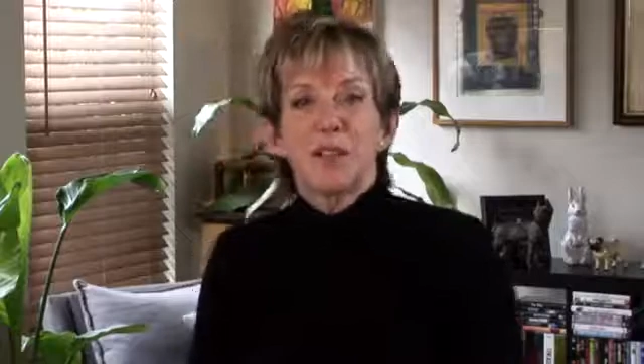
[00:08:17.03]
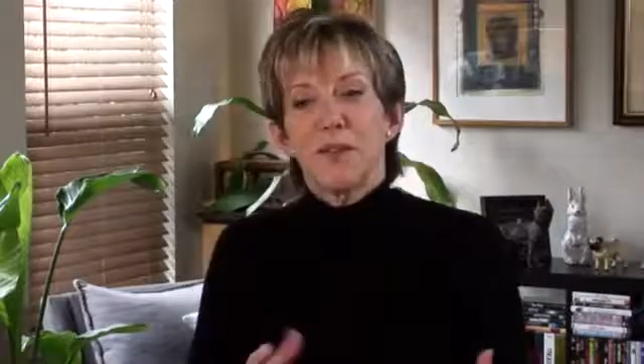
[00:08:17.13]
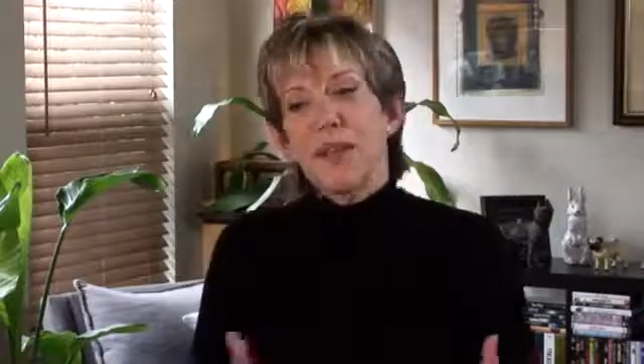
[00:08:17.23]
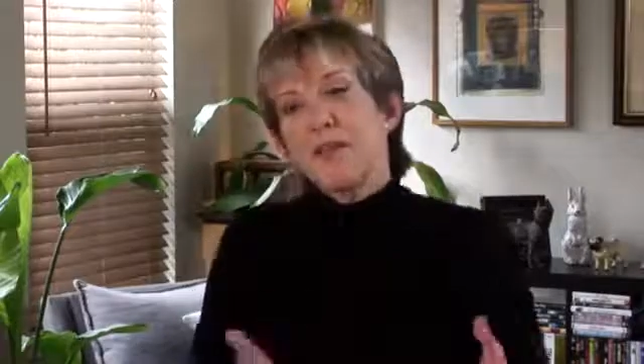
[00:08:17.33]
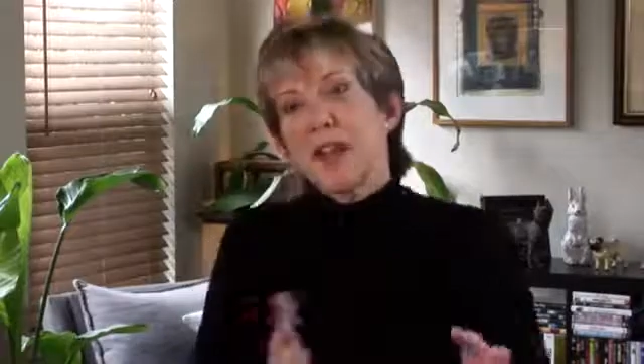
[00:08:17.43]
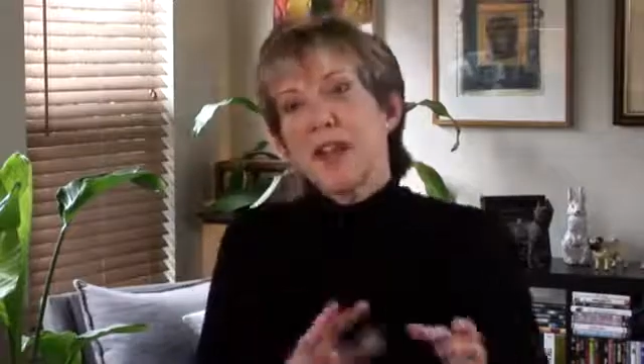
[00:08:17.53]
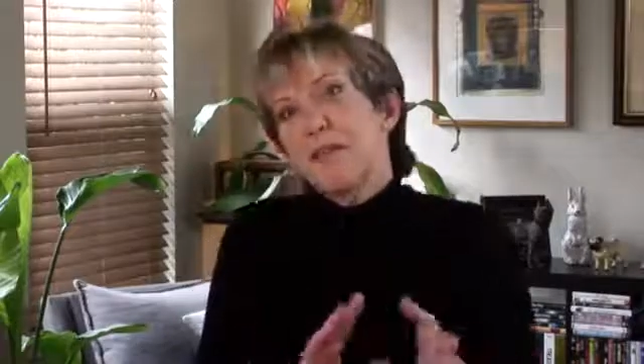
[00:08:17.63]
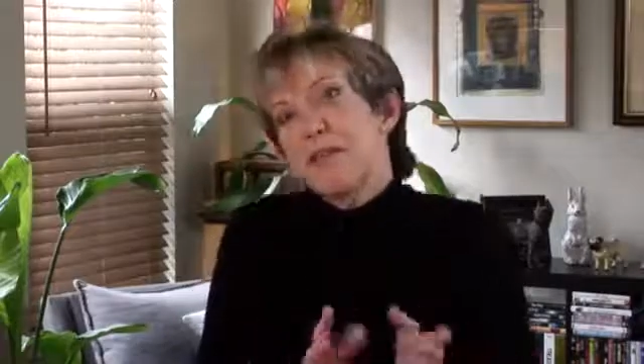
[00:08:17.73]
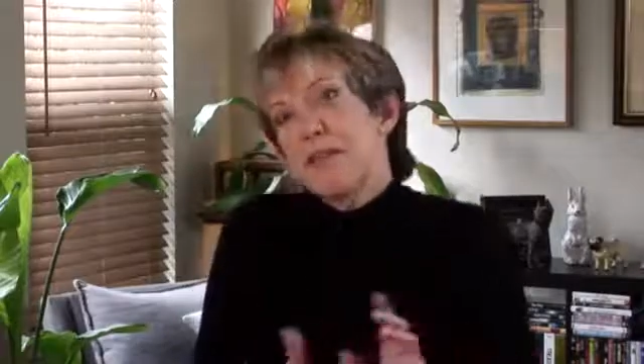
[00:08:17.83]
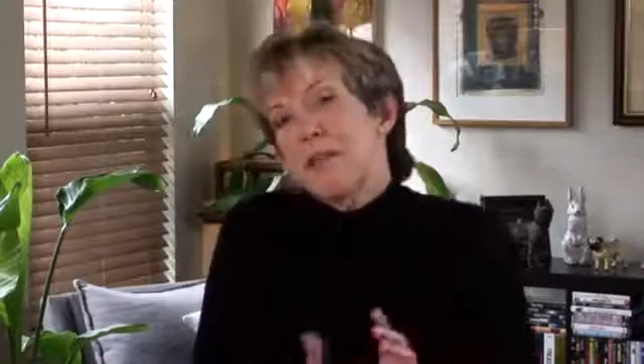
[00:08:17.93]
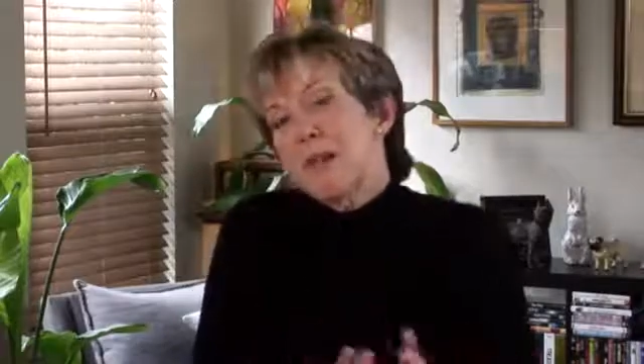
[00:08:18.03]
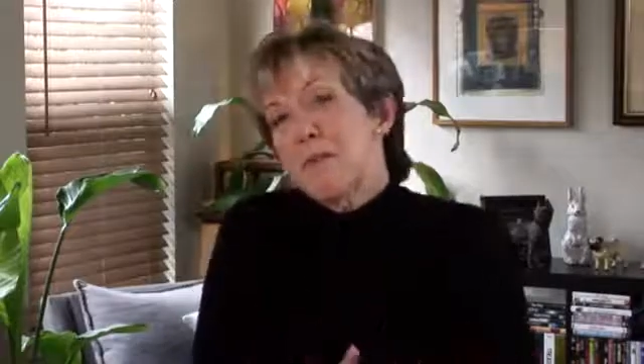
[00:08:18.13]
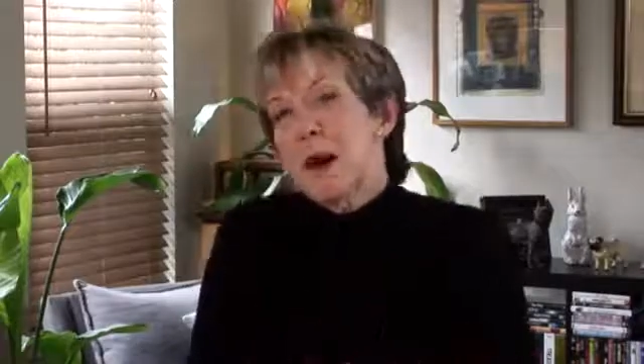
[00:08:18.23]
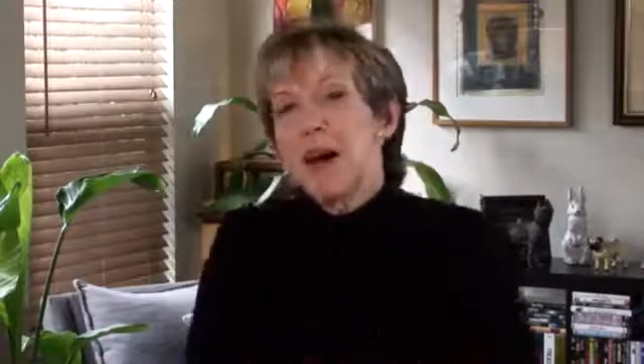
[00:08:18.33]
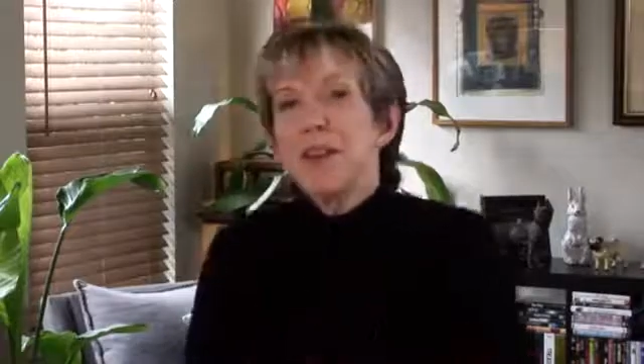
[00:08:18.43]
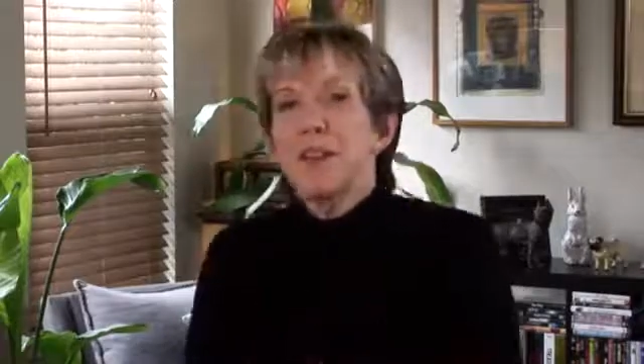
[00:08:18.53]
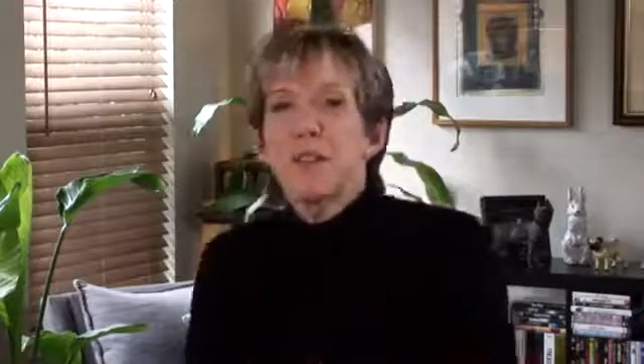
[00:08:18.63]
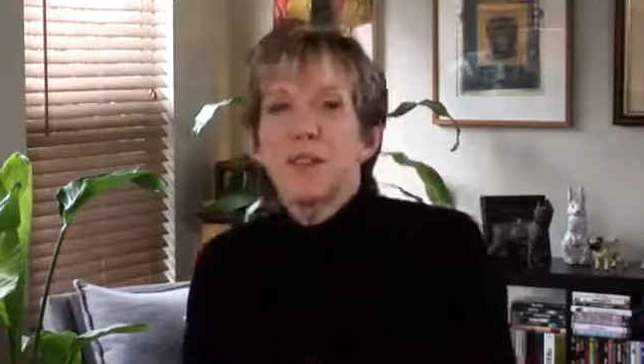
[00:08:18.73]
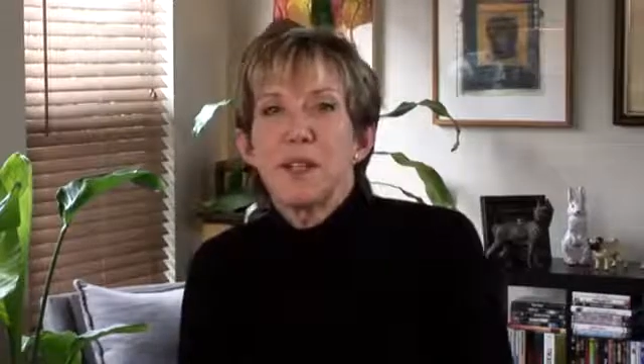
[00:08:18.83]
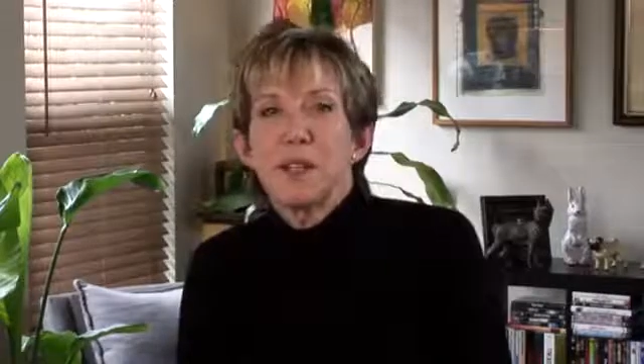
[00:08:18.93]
So that's kind of, you can combine those